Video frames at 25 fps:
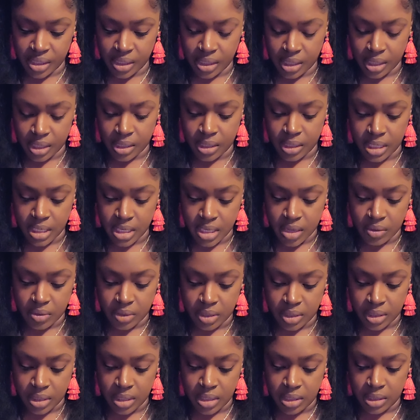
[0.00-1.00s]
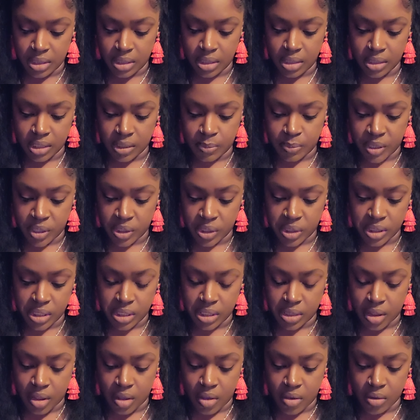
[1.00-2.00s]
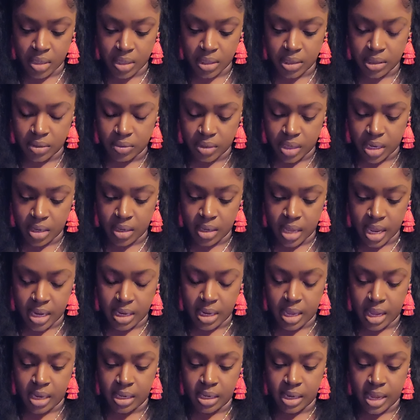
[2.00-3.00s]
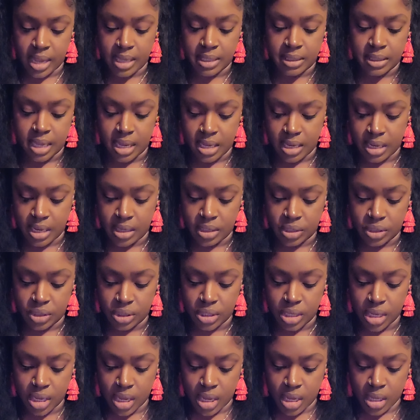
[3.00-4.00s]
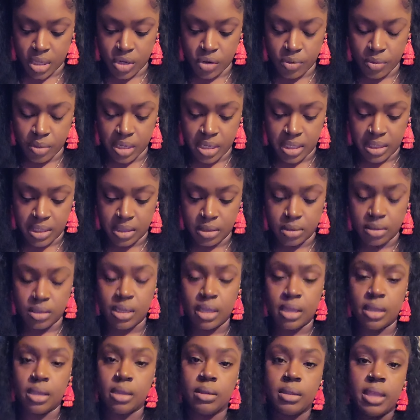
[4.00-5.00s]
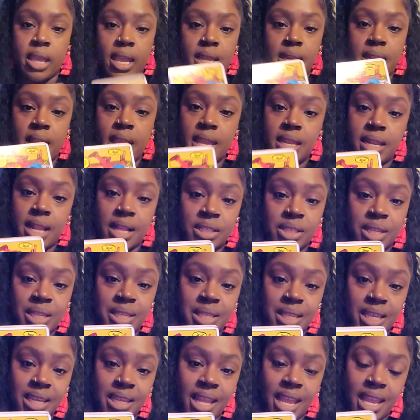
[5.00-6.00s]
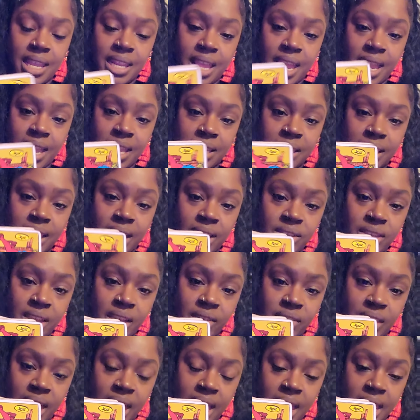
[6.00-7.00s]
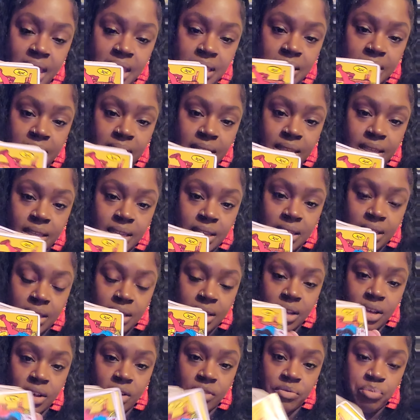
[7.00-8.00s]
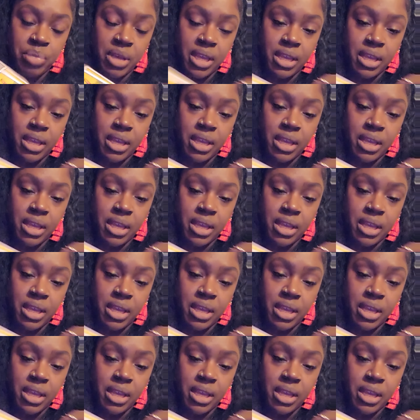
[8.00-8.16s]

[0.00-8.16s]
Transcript: in Leo season, especially in August during that 8-8 Lionsgate energy. You're releasing, yeah, 8-8. I just said 8-8, and now you have the 8 of